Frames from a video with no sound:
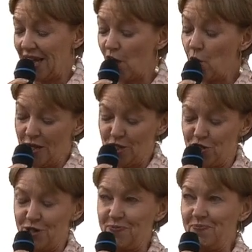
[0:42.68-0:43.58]
a
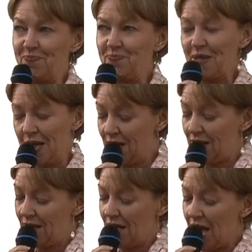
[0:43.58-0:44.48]
question.
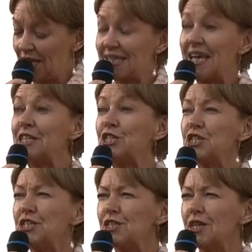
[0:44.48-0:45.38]
I said,
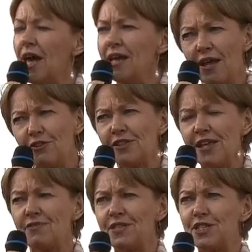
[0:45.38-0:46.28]
in, another
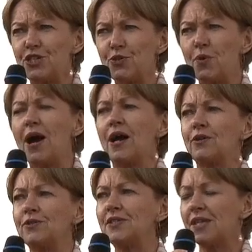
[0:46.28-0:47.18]
72
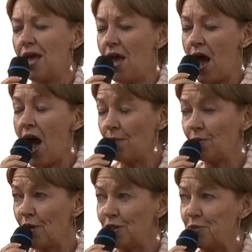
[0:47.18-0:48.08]
hours,
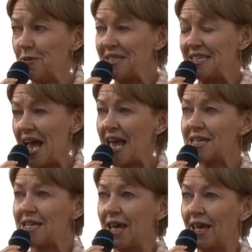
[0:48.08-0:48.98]
I'm going to be
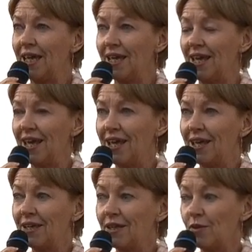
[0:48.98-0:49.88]
standing
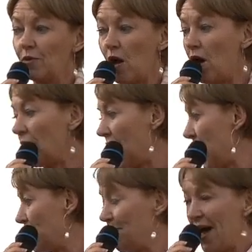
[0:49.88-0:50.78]
on
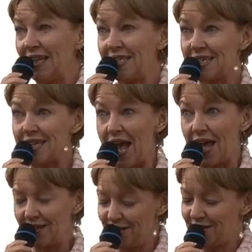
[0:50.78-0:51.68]
a
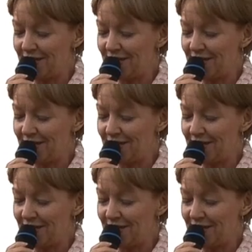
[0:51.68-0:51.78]
bandstand